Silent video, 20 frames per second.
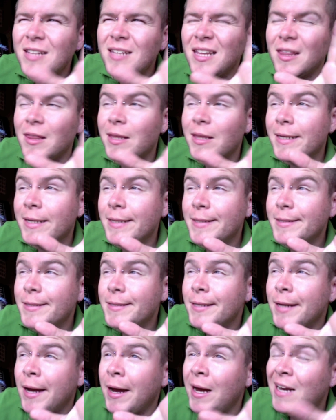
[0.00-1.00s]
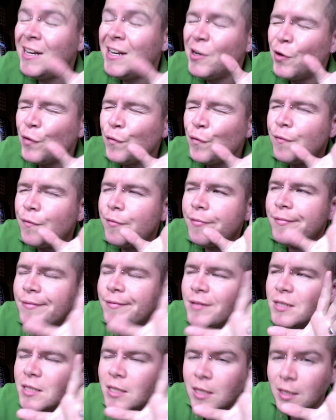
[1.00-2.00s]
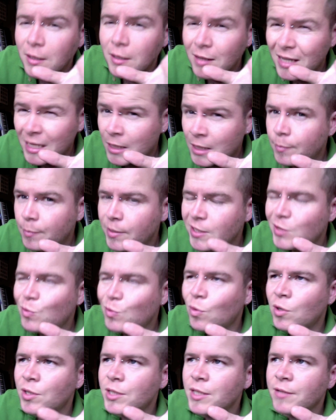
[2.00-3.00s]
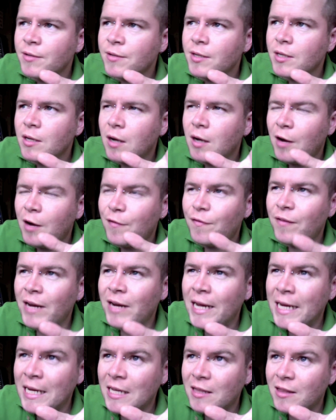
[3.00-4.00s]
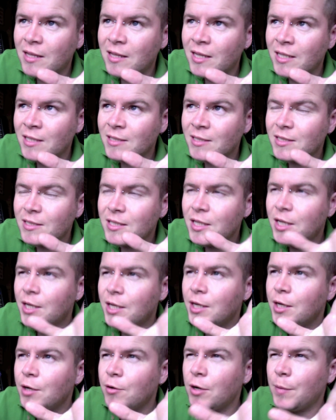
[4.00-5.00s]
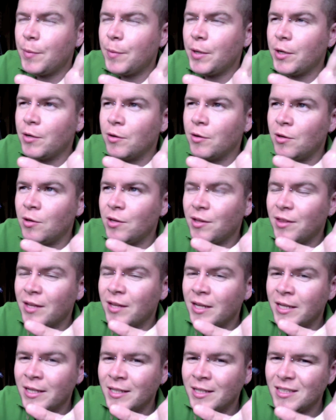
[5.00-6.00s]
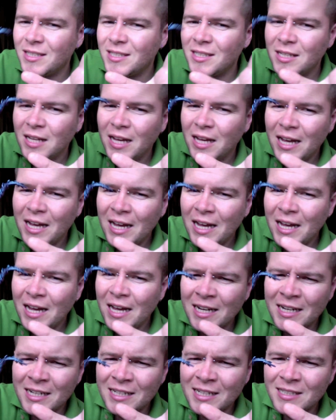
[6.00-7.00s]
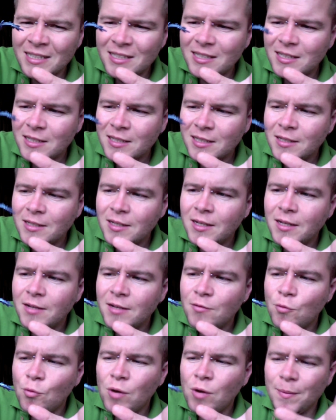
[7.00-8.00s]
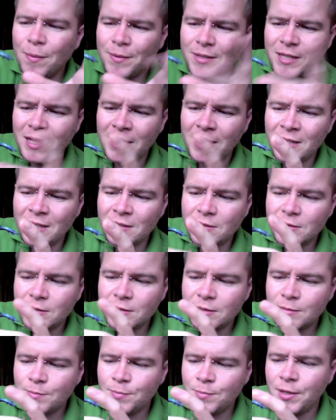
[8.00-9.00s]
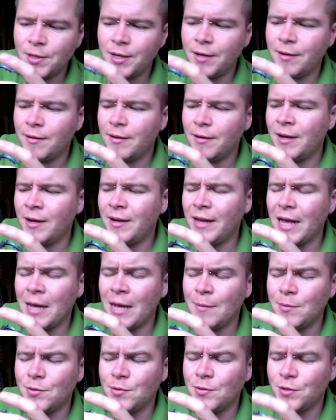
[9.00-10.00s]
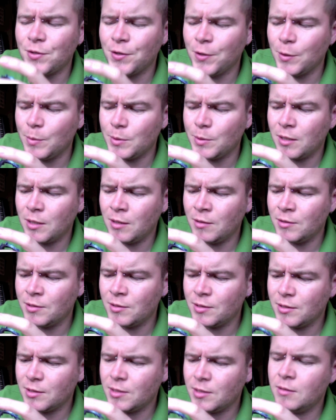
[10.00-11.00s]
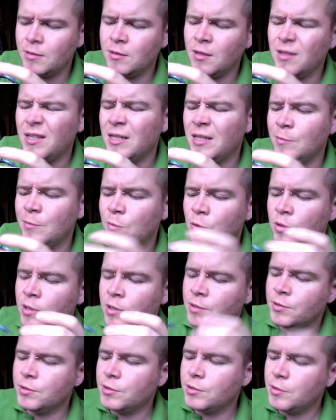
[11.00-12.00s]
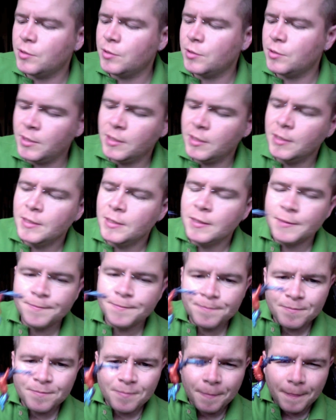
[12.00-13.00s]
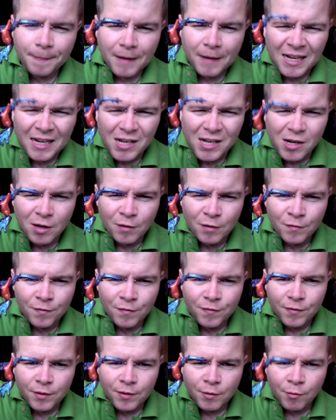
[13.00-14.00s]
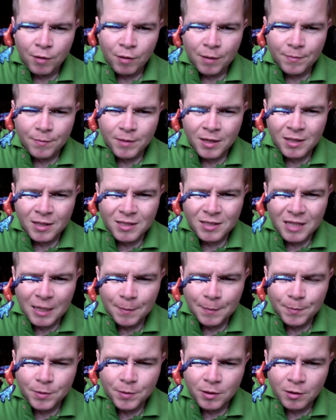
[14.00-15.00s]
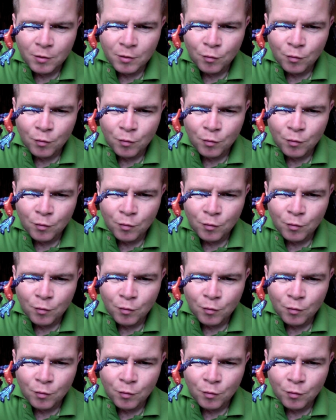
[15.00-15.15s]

the things that I love in the Beast Wars era are flying things, creepy crawly things, and reptiles. Being an amateur herpetologist, not anymore, I used to be... I love reptiles. Absolutely love